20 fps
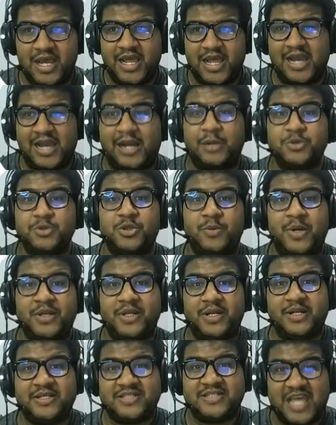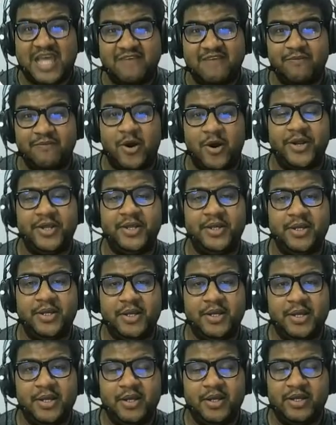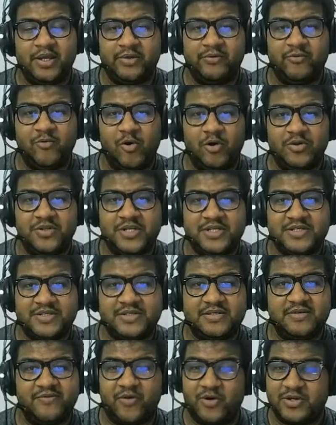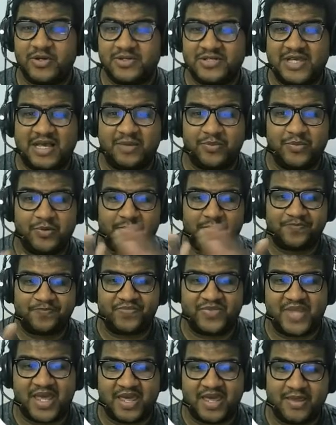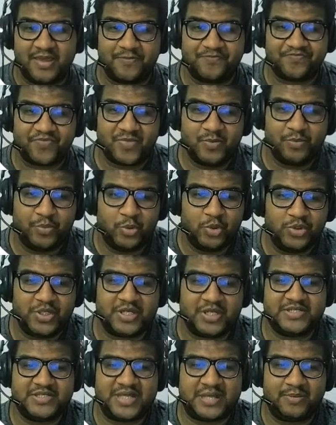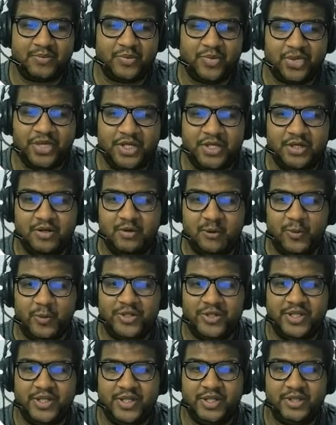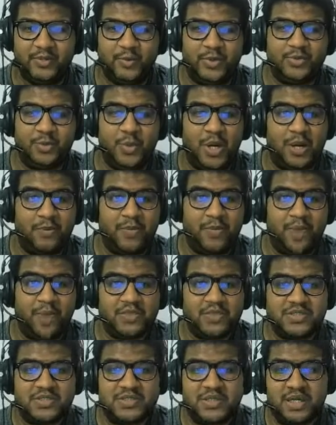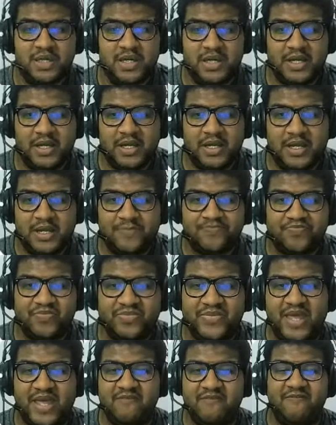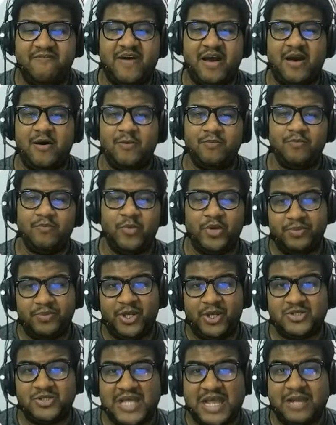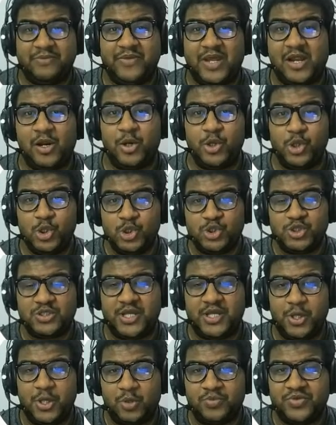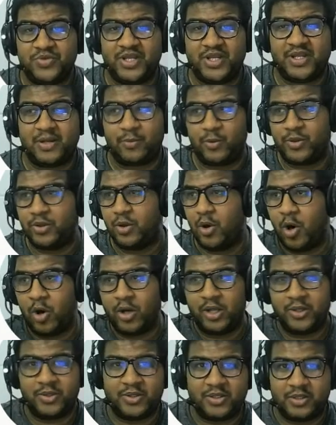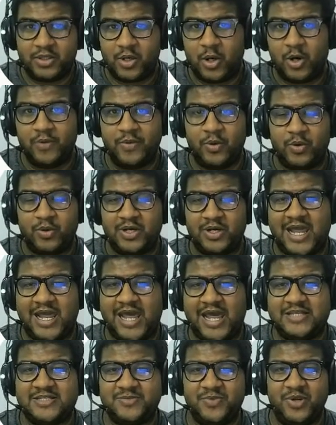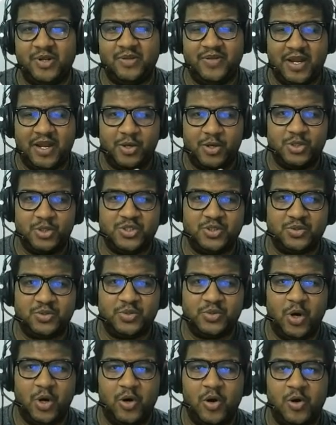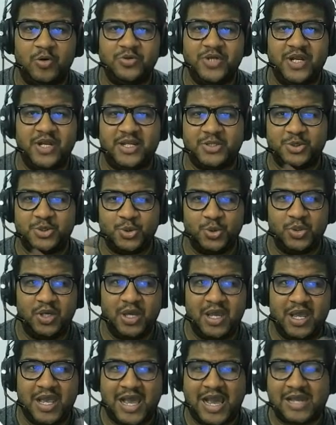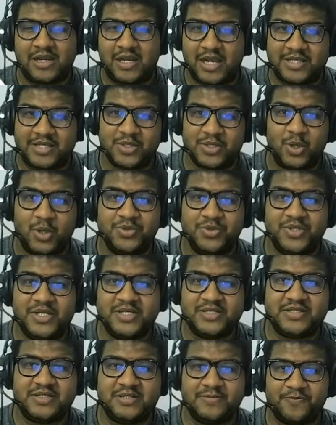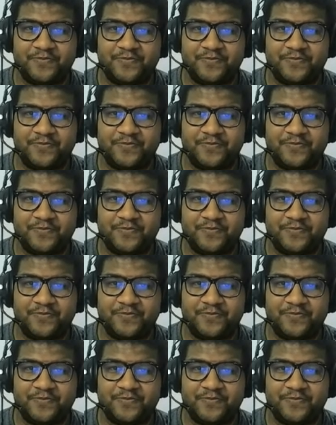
and automatically save money with all this. For example, they put example here with Dropbox. They found, because they are using their own data with all of other clients, but they're using all data to analyze all this.